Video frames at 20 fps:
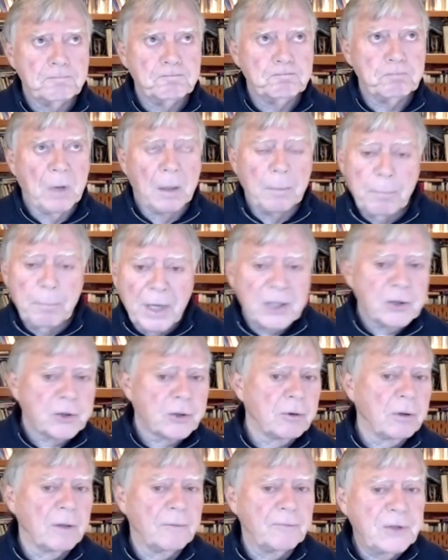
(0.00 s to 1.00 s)

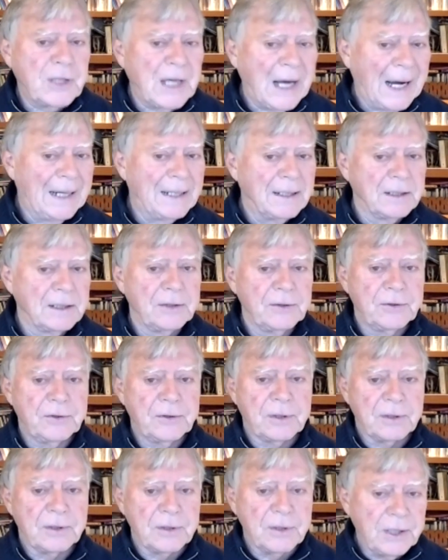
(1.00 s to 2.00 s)
mixture of
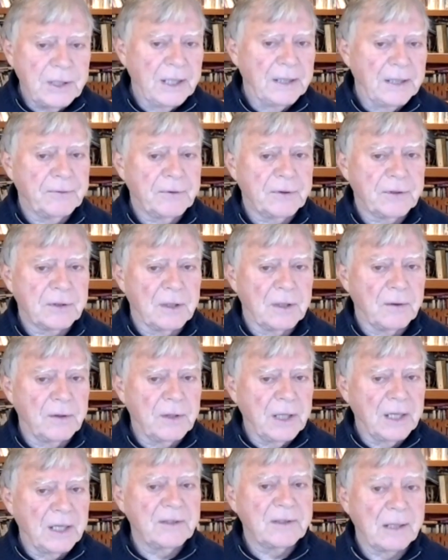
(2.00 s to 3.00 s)
talents and gifts and
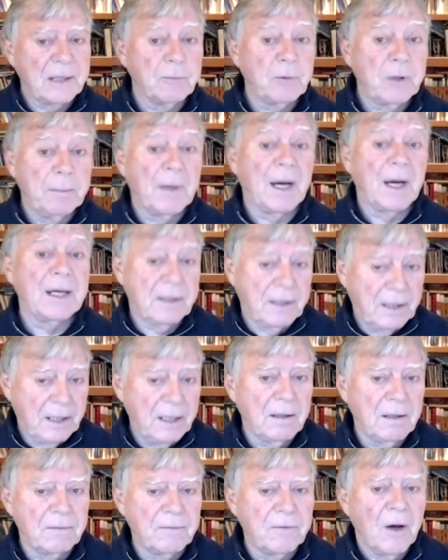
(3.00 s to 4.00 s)
things that we might
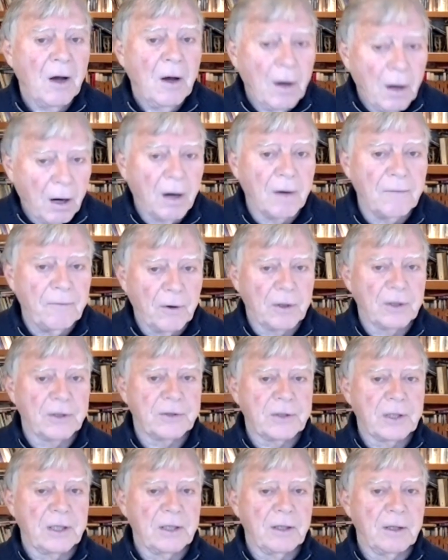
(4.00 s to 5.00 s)
give of
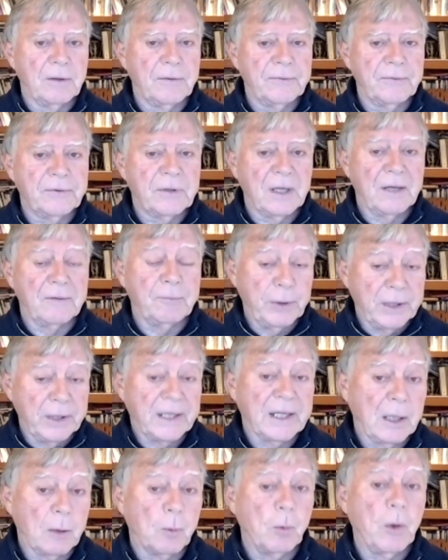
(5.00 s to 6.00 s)
ourselves, if we
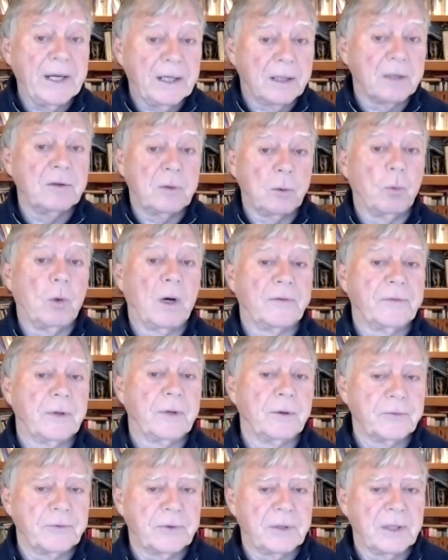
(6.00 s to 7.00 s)
can awaken to what
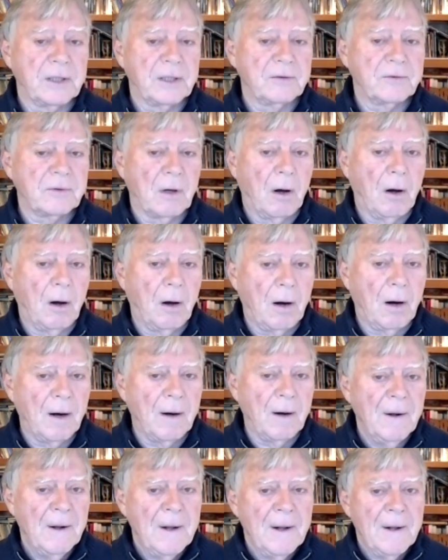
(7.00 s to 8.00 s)
those things are,
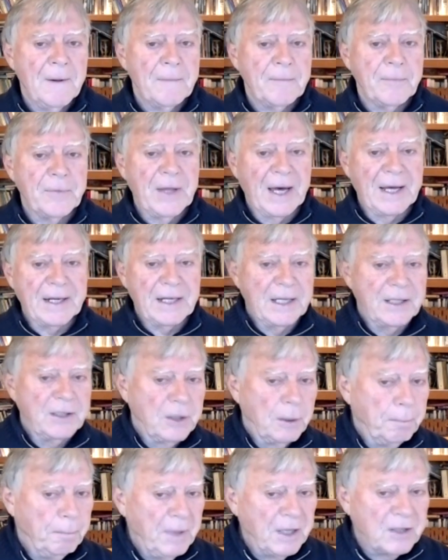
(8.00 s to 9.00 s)
that in
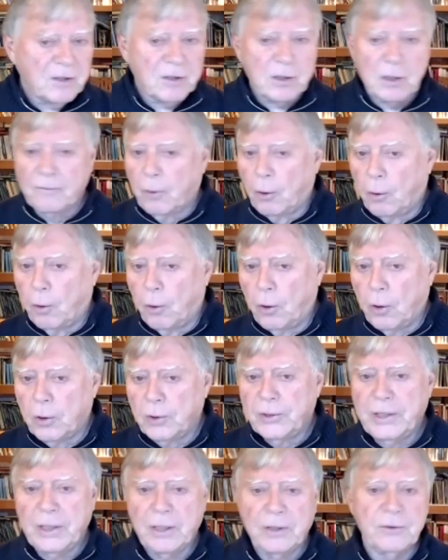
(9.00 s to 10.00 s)
the midst of all
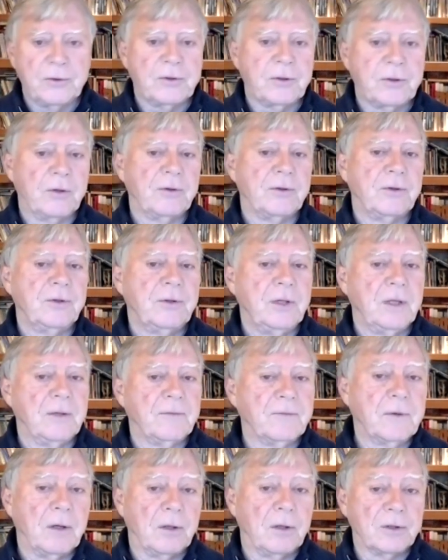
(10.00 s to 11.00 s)
the uncertainty
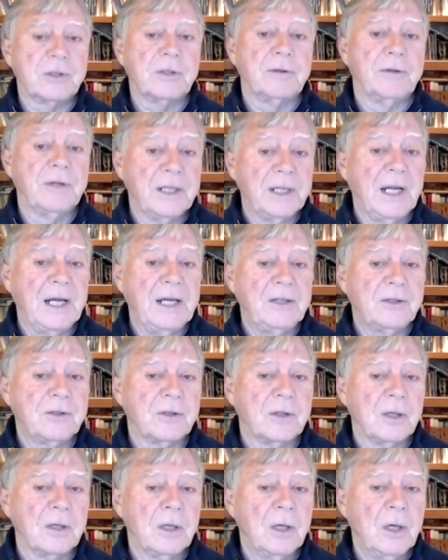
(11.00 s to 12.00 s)
of culture and
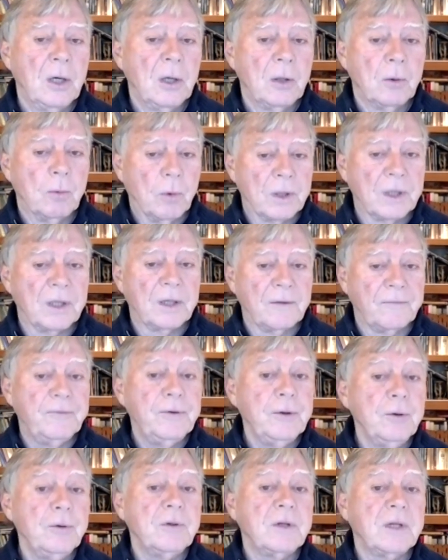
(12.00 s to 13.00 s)
nature, one of the
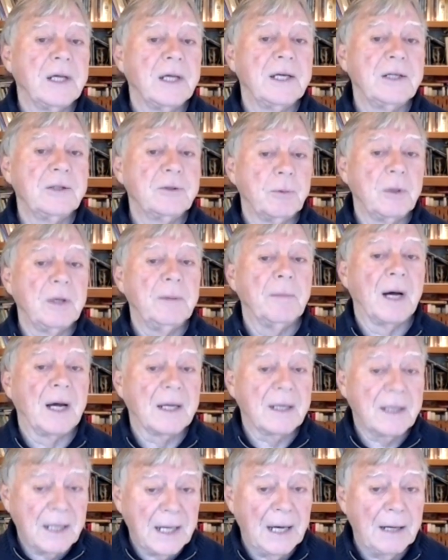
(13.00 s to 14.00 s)
few things we
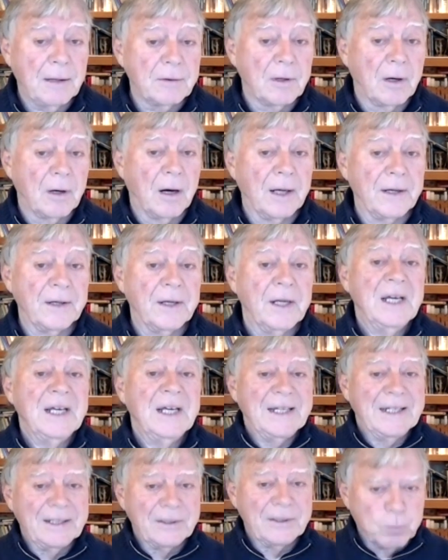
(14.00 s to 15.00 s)
might count on
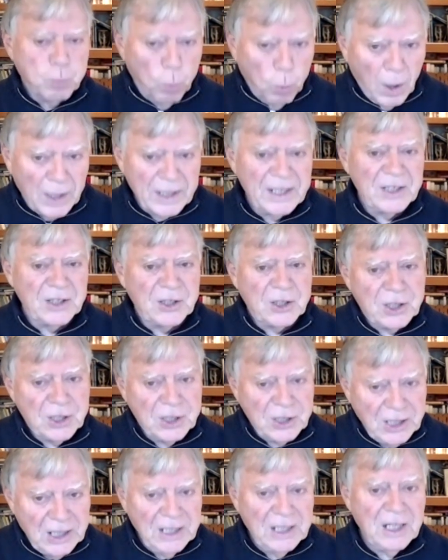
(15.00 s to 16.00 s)
is what is
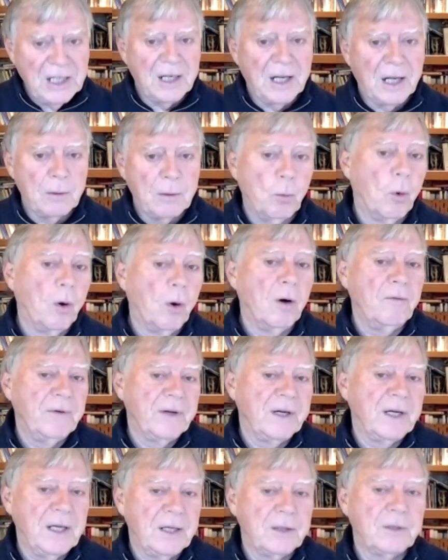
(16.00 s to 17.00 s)
seeded and
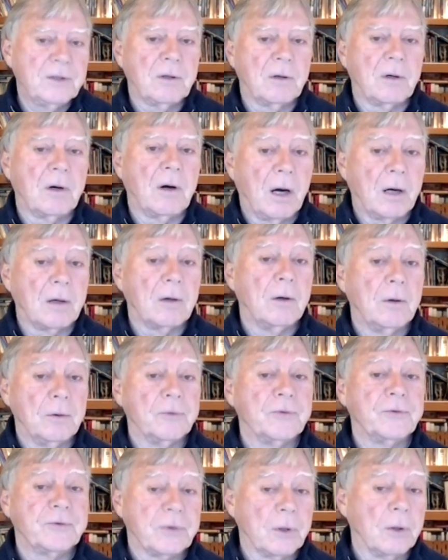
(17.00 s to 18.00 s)
woven into our
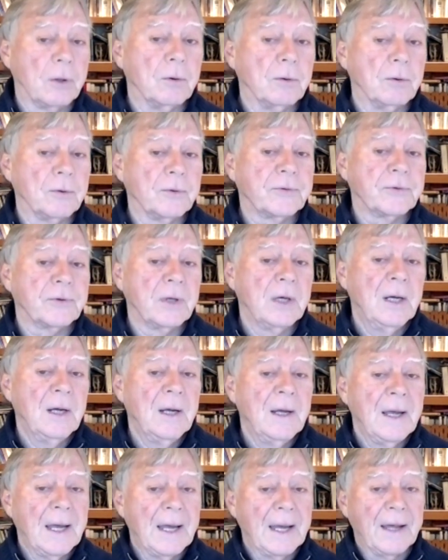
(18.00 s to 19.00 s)
own souls.
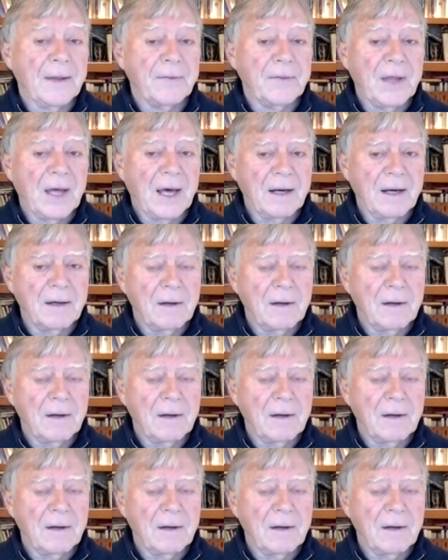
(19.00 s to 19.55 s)
And that